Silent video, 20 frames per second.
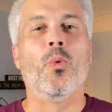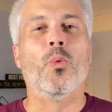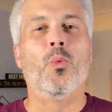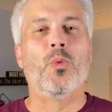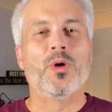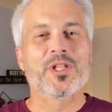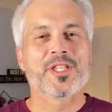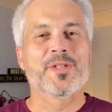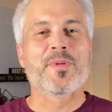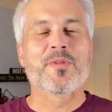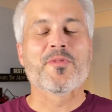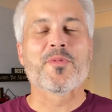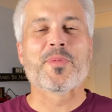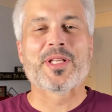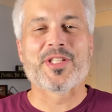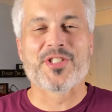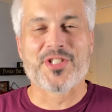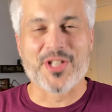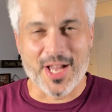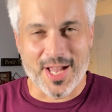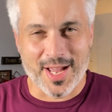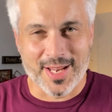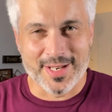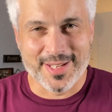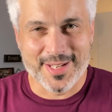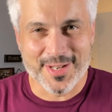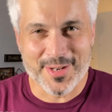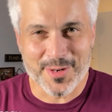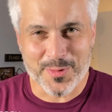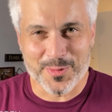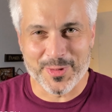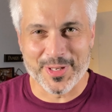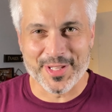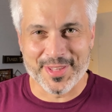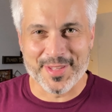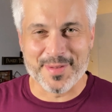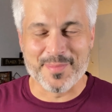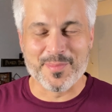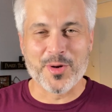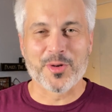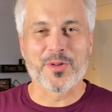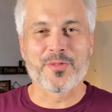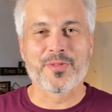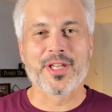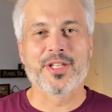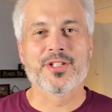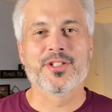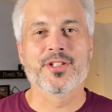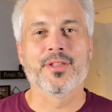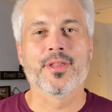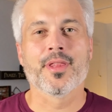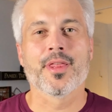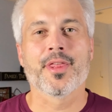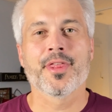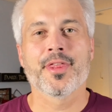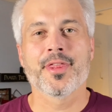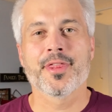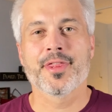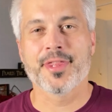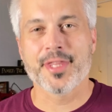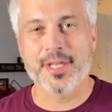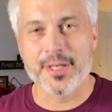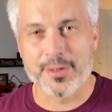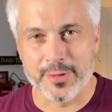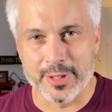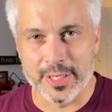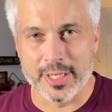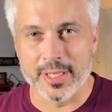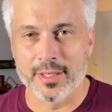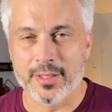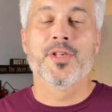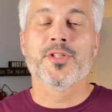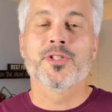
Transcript: What's up everybody, John here with Motivation Theory.